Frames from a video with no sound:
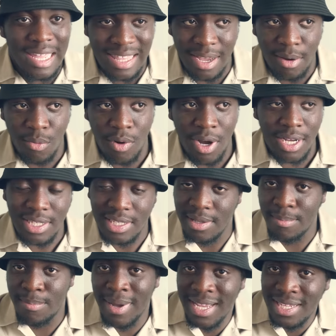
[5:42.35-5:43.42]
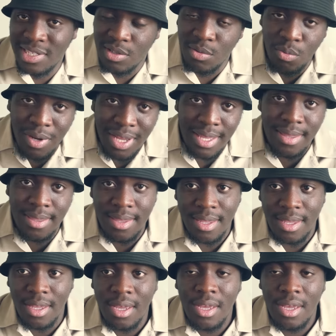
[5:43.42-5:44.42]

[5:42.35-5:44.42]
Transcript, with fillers: that works the best with